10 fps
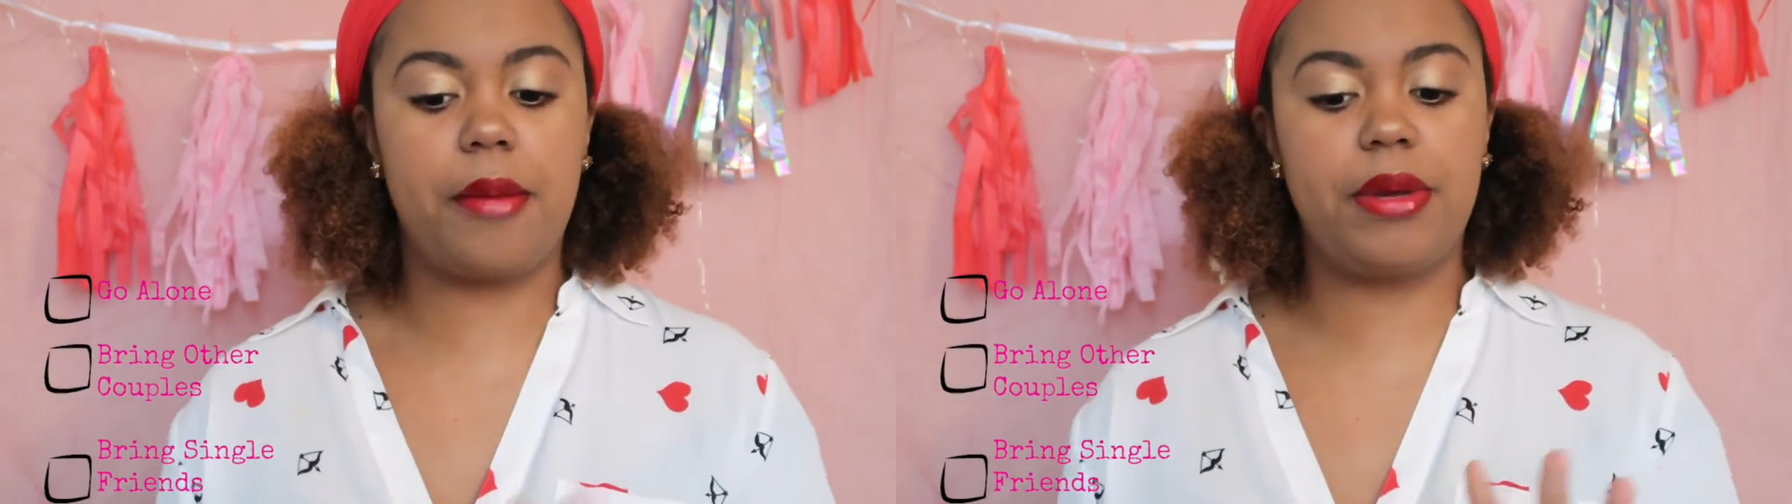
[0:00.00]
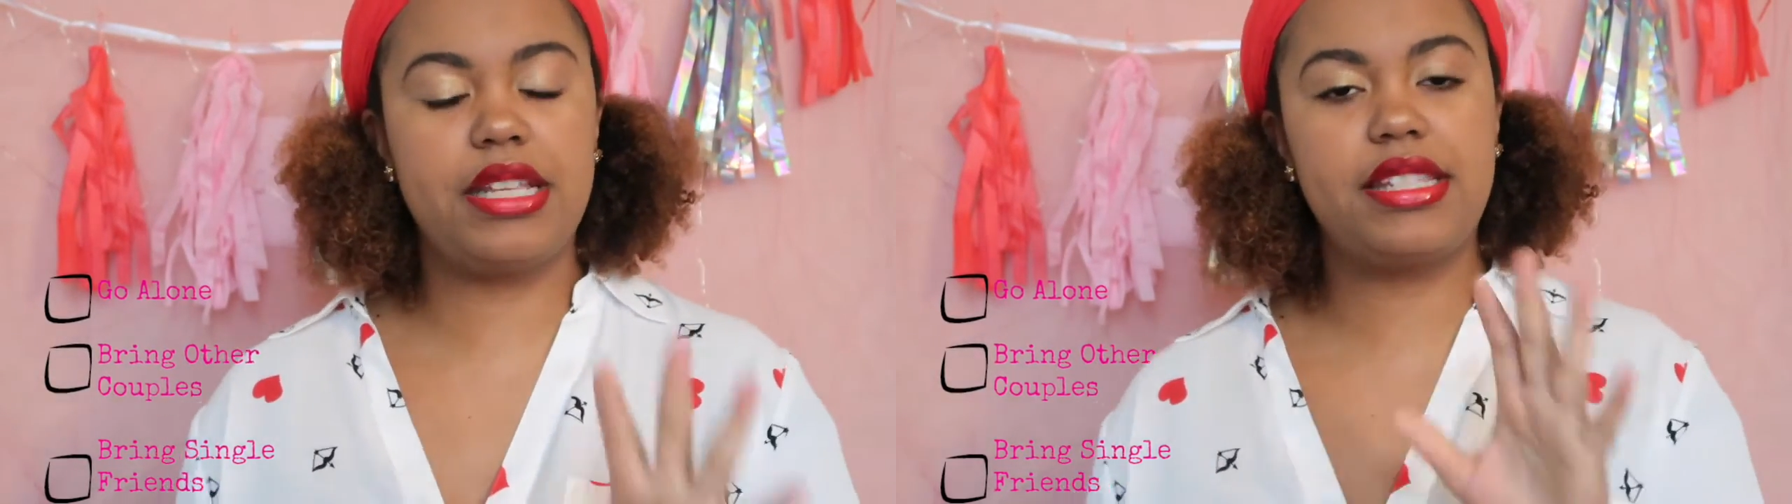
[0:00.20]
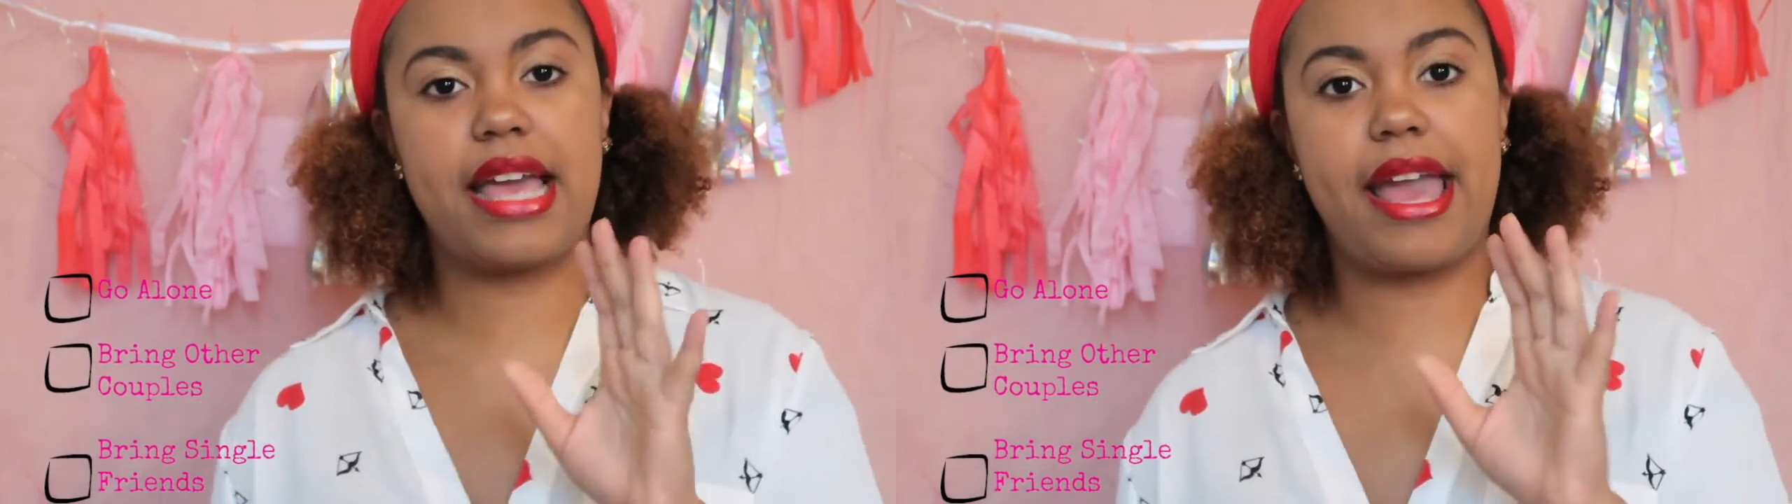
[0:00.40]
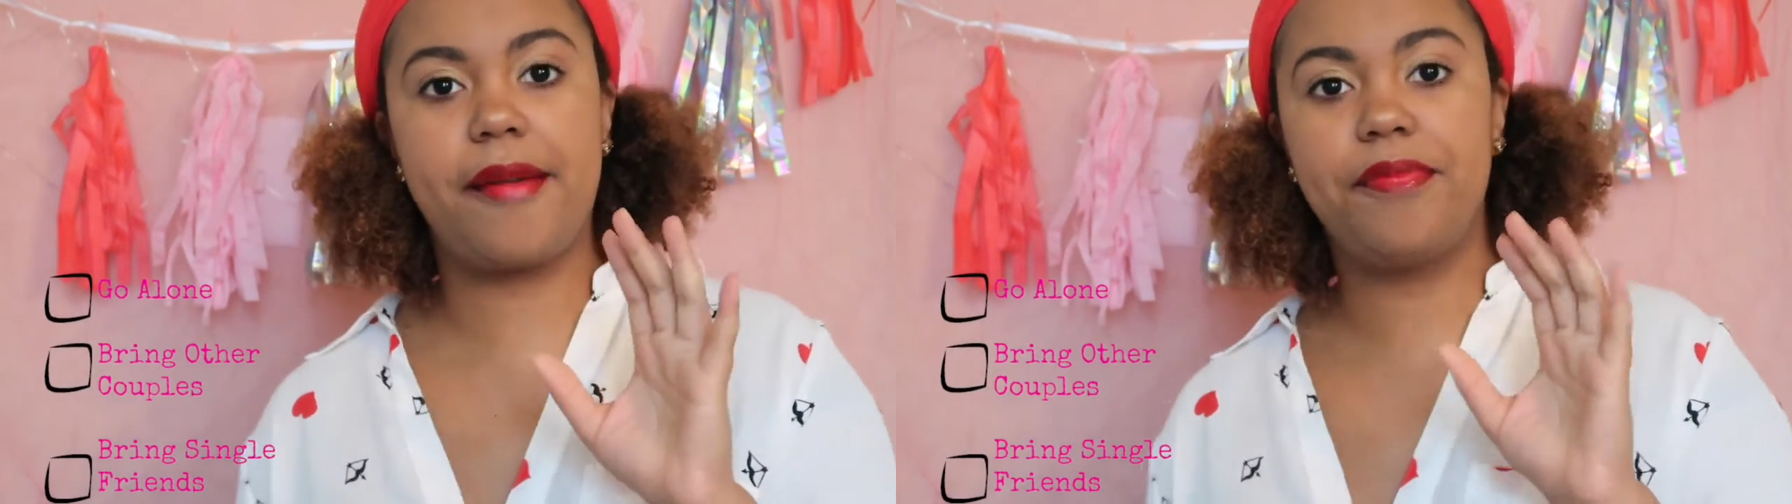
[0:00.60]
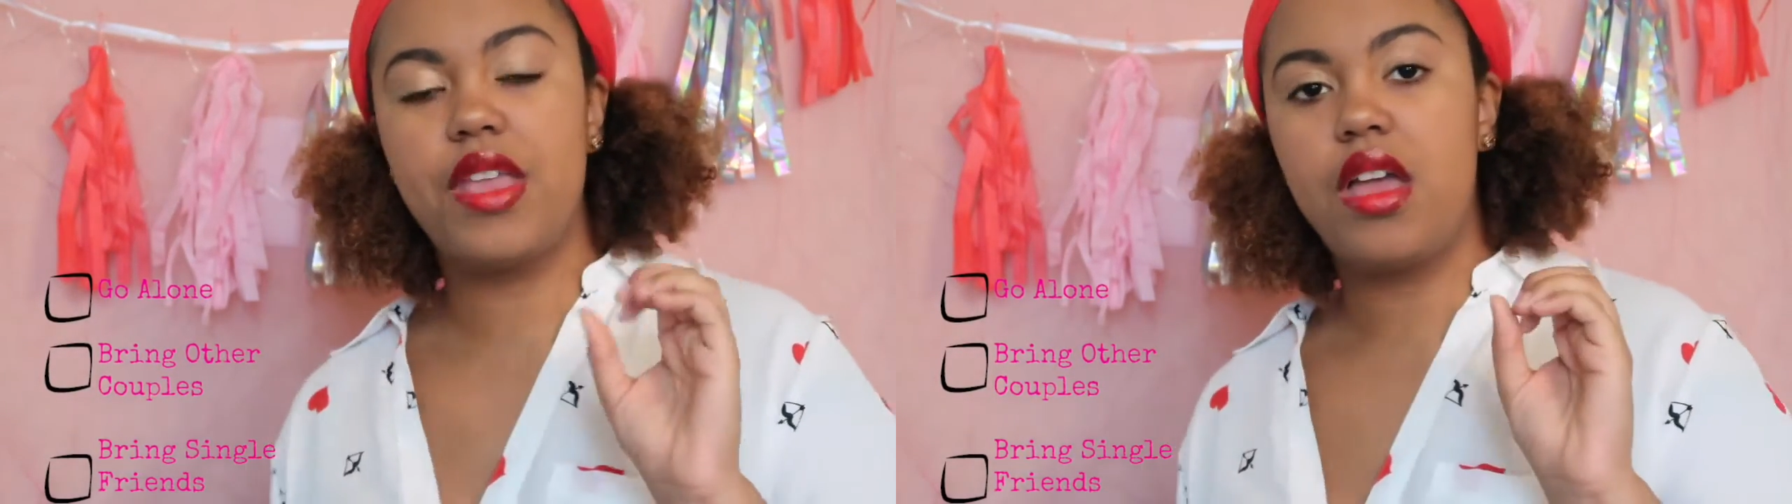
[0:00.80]
I'm going to
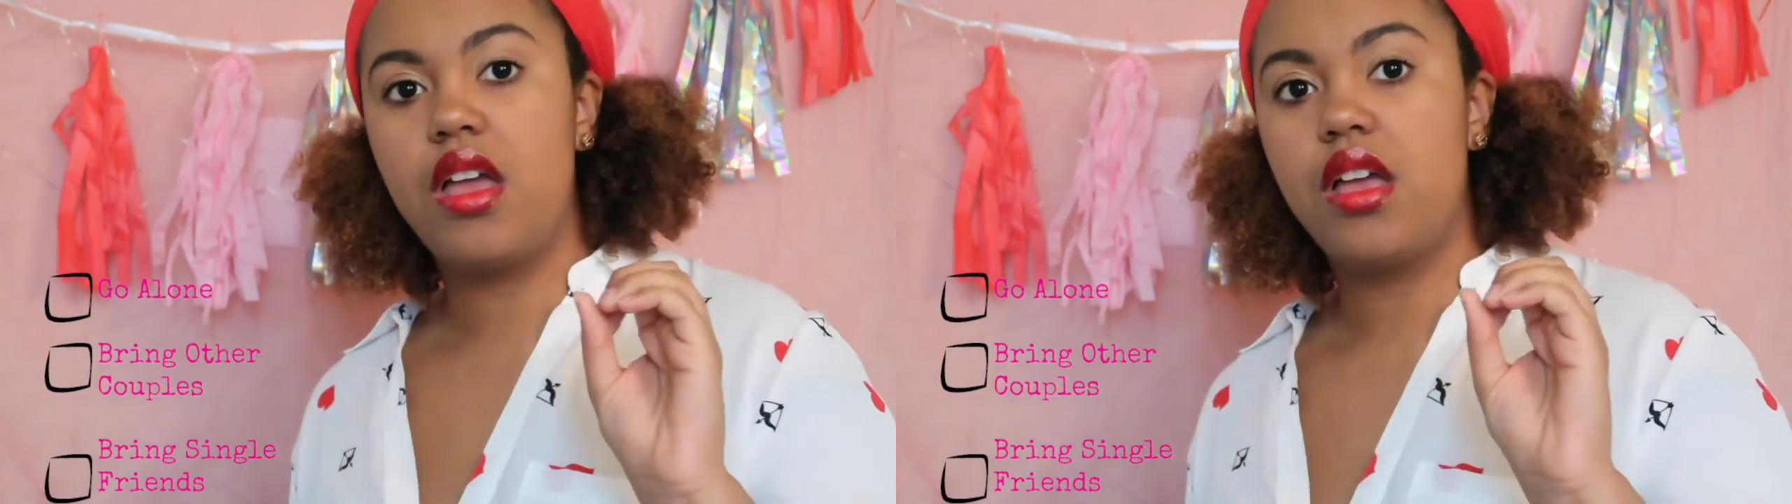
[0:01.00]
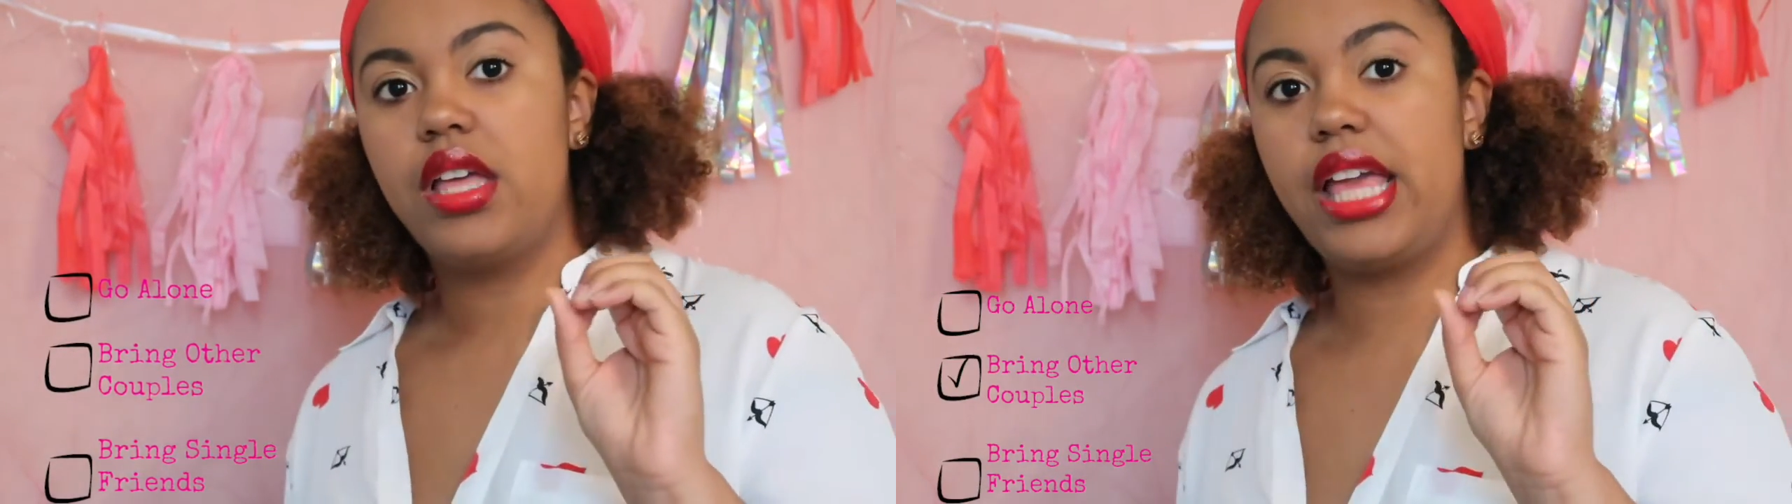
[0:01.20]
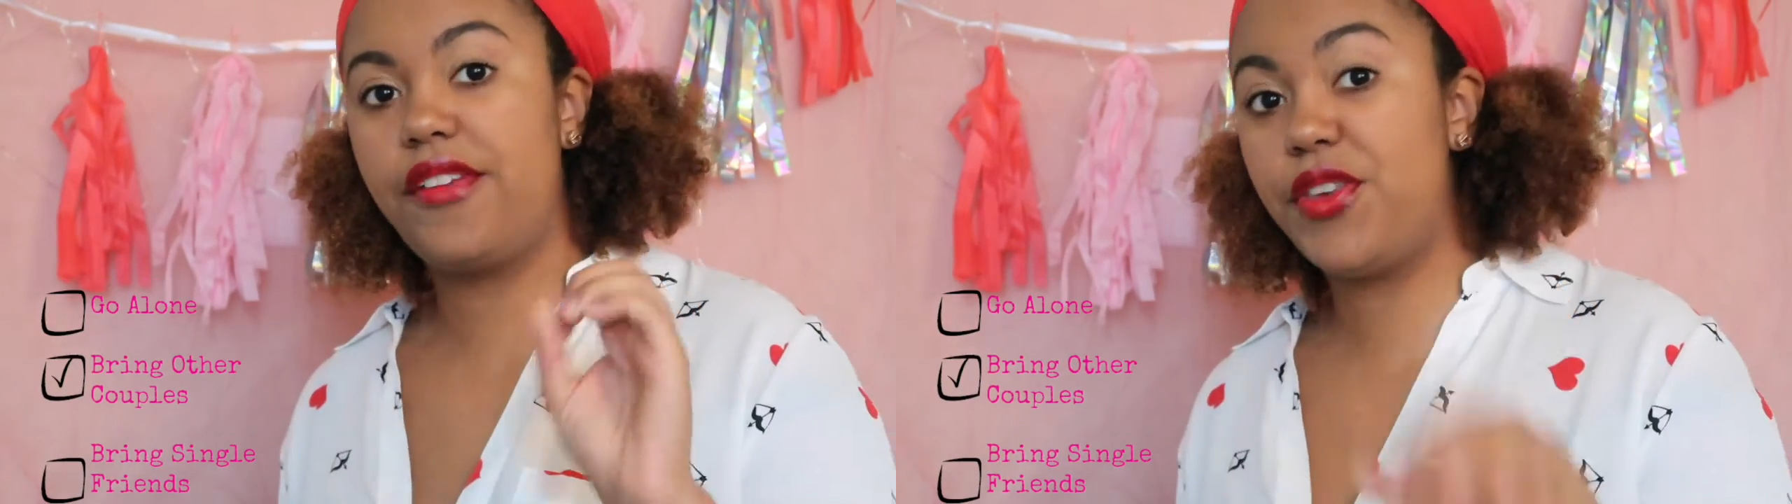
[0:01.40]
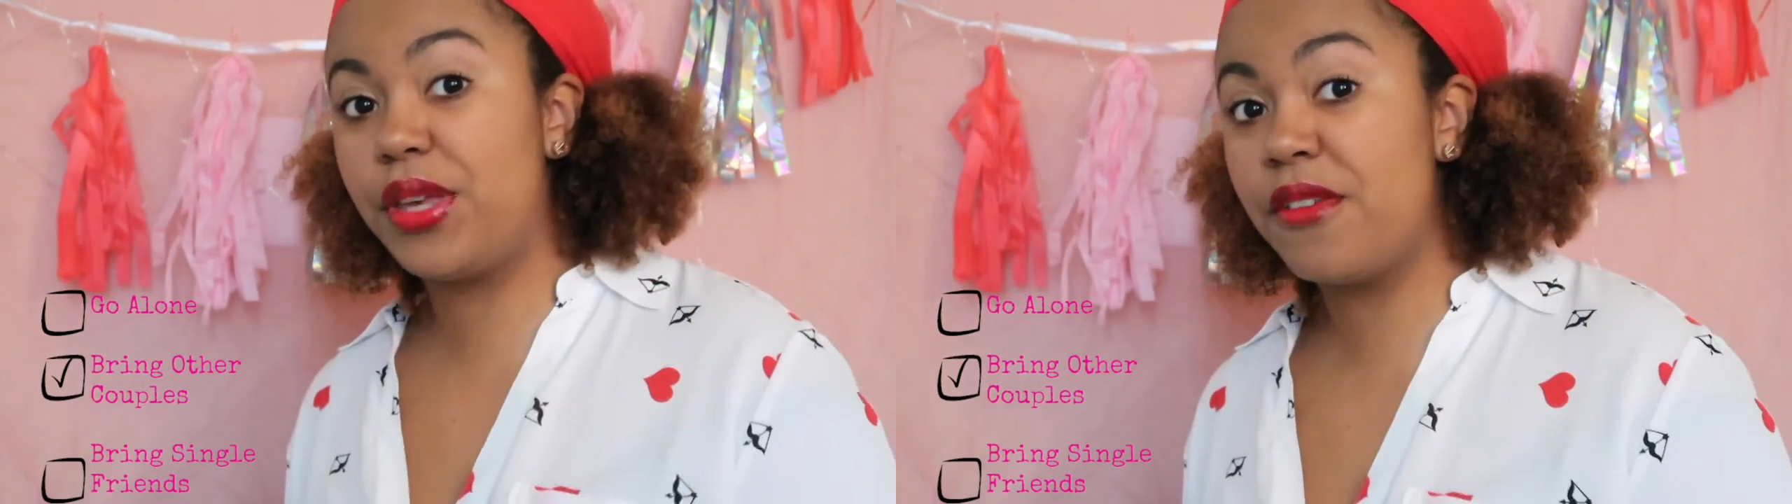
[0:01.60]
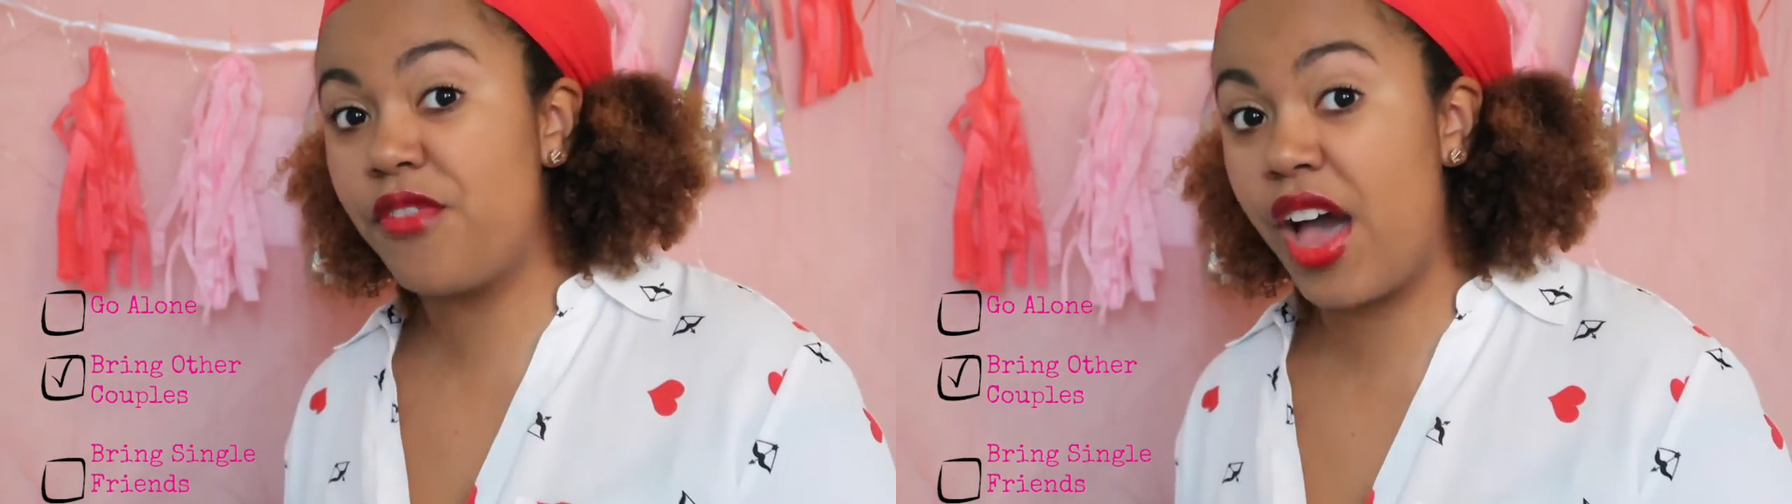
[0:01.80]
say, if
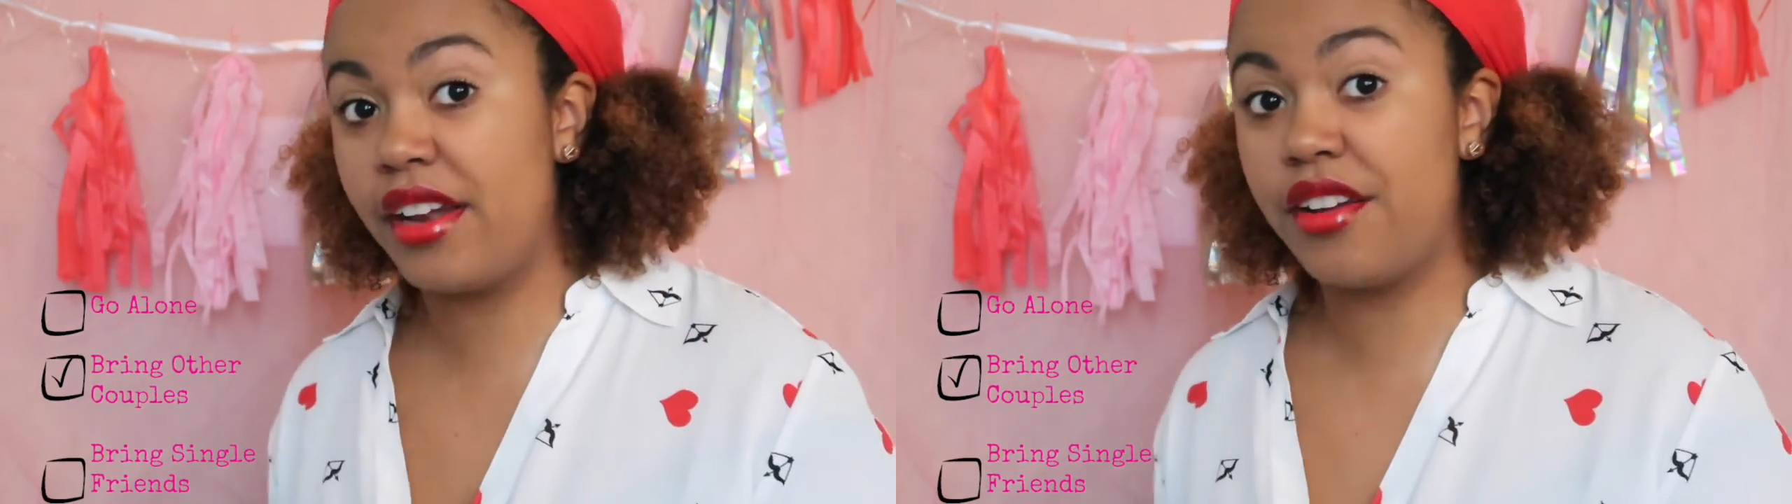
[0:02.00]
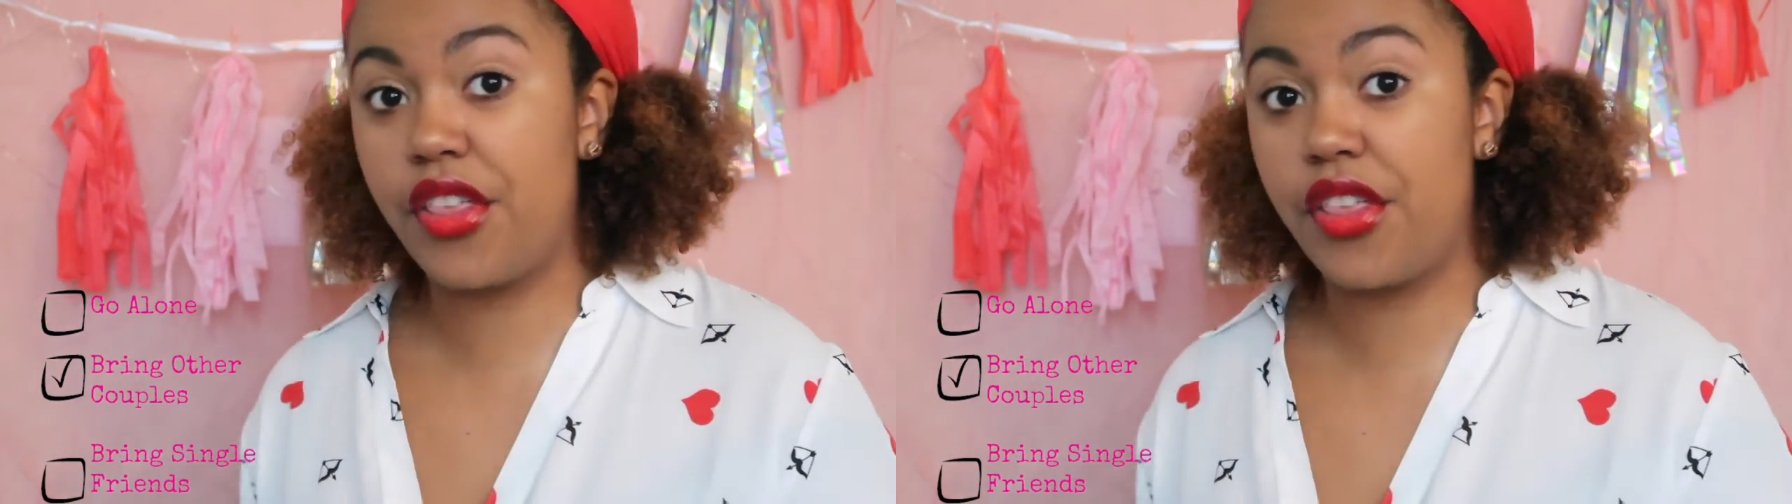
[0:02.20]
you can find